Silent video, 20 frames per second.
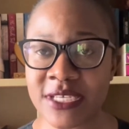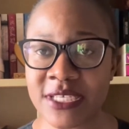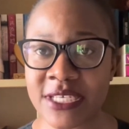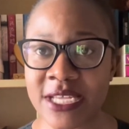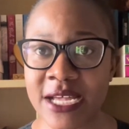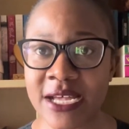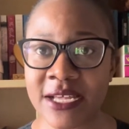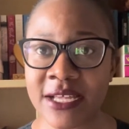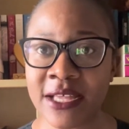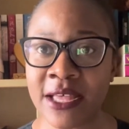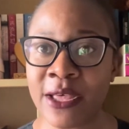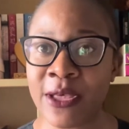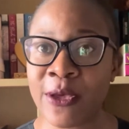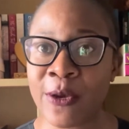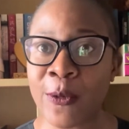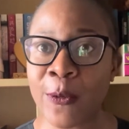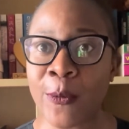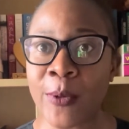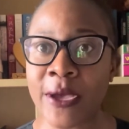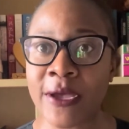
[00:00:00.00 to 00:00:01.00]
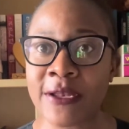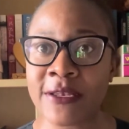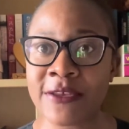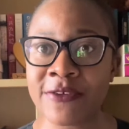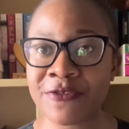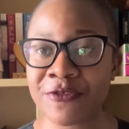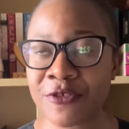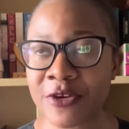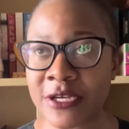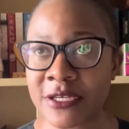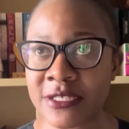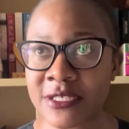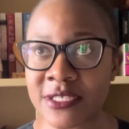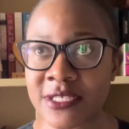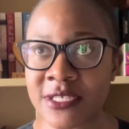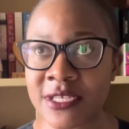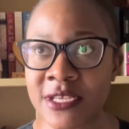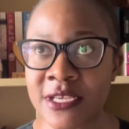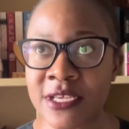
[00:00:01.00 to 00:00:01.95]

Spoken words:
tag, where different